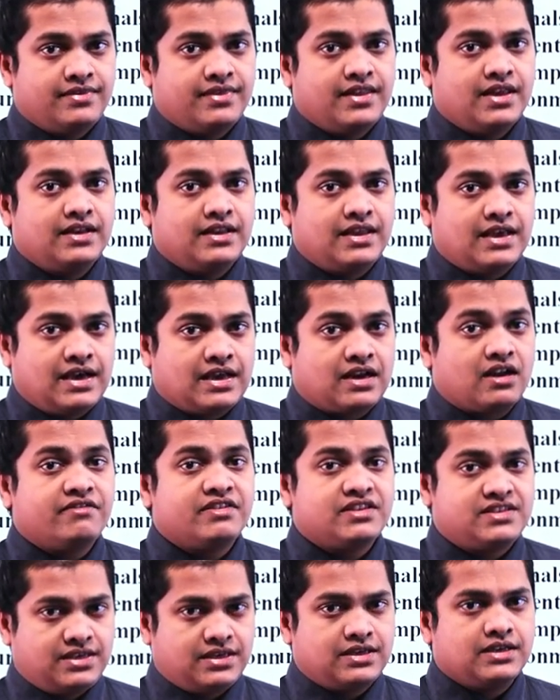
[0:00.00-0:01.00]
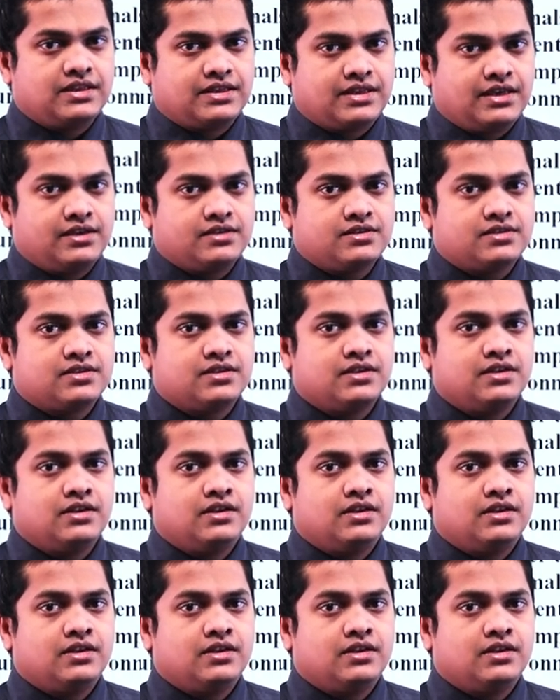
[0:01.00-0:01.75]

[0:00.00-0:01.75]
Then there are physical things